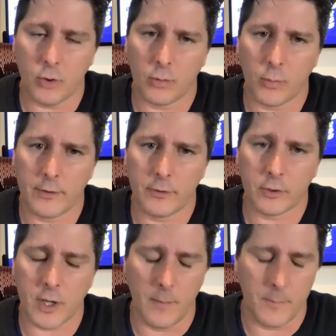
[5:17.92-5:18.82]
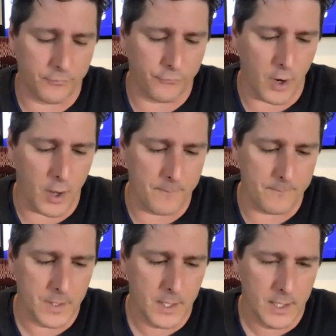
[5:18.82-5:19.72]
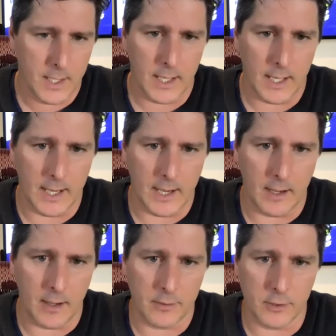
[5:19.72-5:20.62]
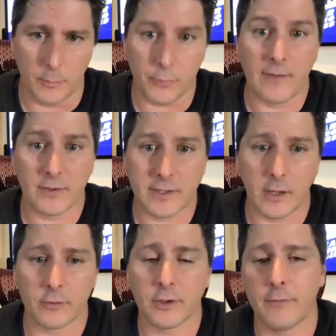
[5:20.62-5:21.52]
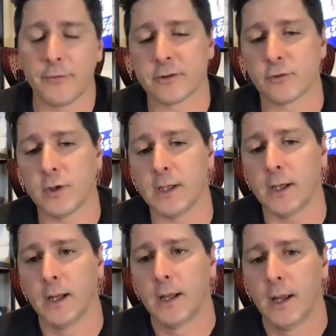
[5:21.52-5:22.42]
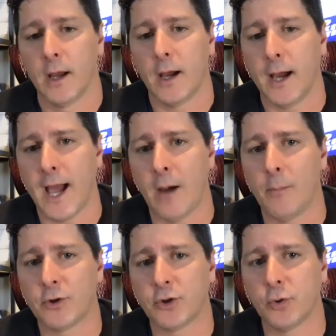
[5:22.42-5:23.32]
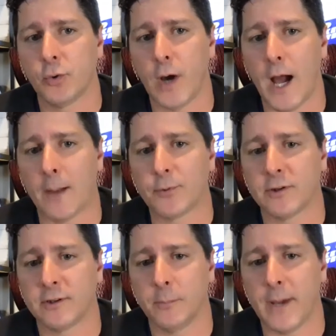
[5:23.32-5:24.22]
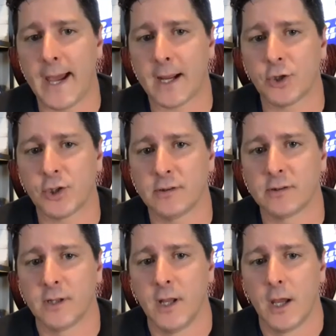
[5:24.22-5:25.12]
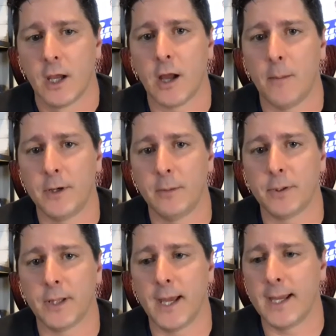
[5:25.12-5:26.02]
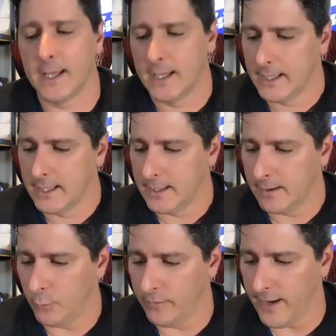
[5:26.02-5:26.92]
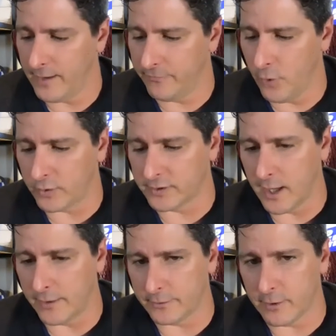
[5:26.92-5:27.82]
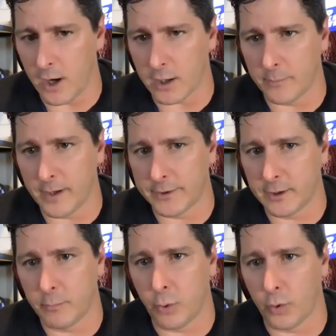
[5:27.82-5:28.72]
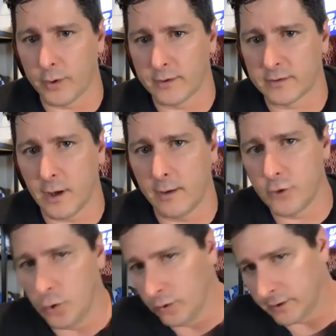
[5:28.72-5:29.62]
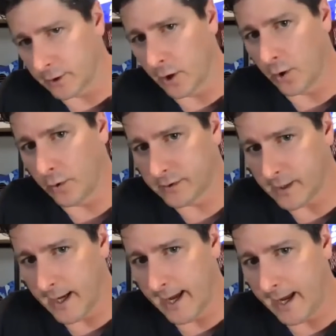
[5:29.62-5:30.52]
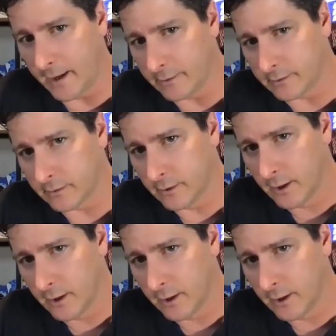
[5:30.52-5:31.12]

or whether they're coming from private sellers off the street, how much do options and packages come into play? We've had folks on to talk about the importance of using those as